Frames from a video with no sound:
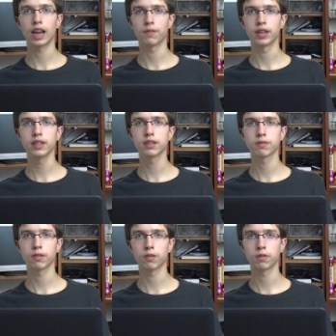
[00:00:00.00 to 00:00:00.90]
element
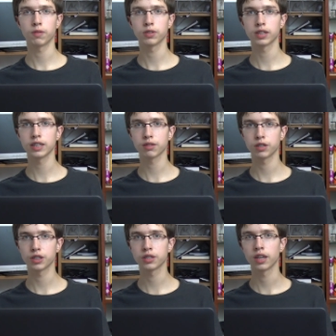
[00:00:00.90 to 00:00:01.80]
from the list
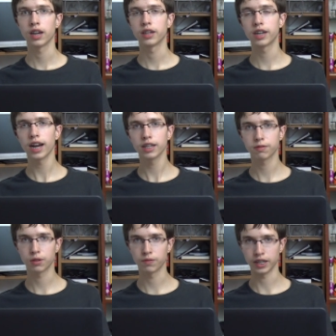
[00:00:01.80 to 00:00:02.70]
which is right
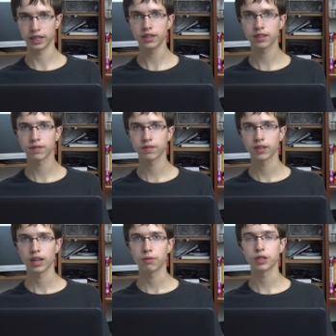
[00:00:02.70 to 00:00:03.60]
from it
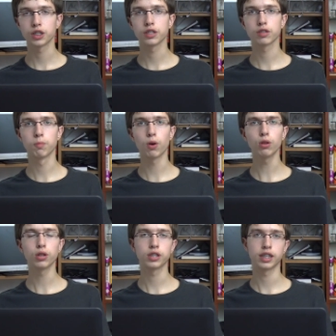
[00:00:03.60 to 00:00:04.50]
which is
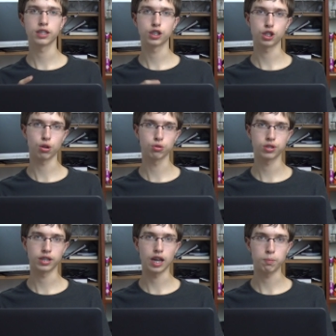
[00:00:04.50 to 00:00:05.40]
smaller than the
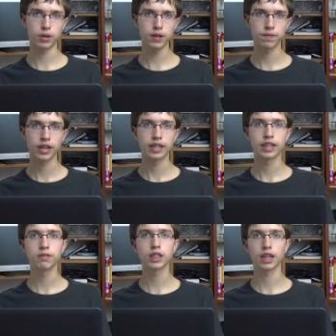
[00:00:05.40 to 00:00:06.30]
chosen number,
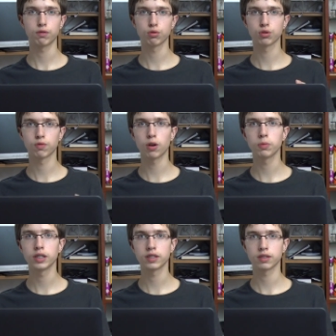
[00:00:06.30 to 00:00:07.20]
then we have to
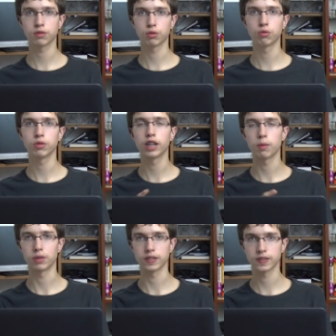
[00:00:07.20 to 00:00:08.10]
swap these two
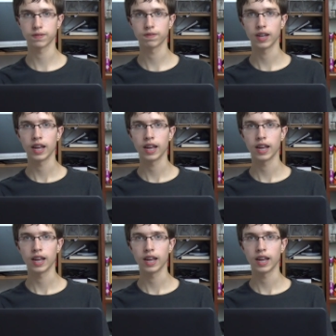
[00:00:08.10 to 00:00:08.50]
numbers.